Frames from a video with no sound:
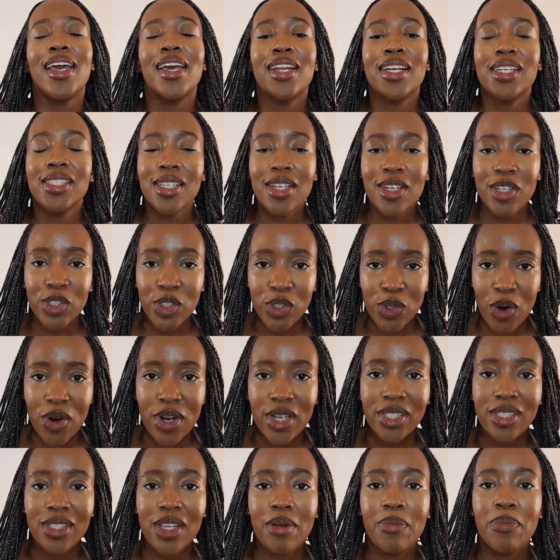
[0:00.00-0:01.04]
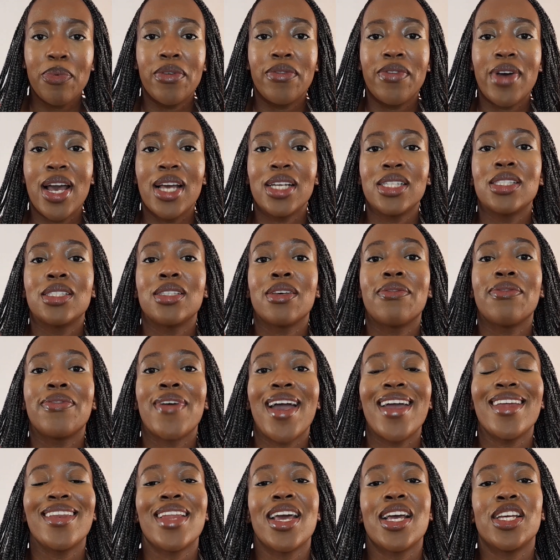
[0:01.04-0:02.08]
It is an insurance that provides
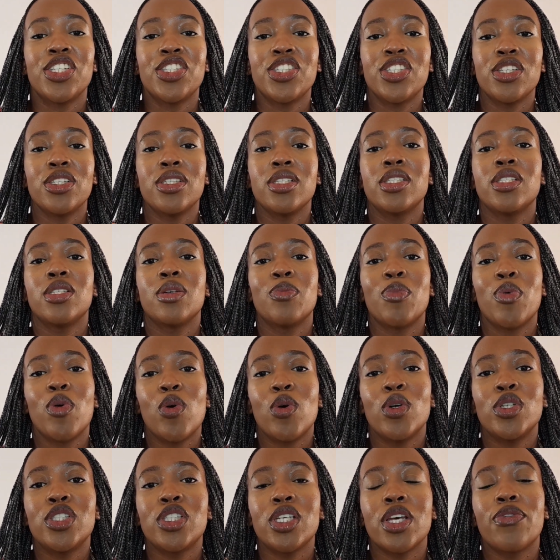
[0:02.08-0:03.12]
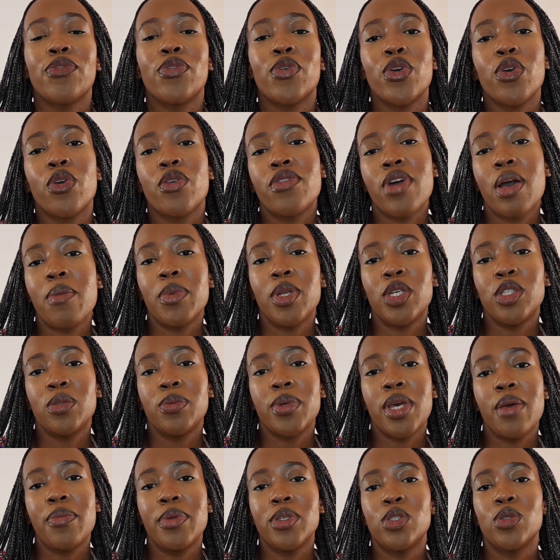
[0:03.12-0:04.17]
financial support for your family to
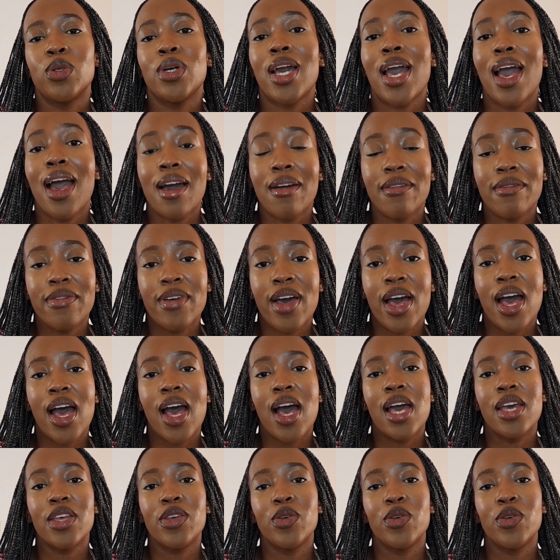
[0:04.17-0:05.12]
be able to cover,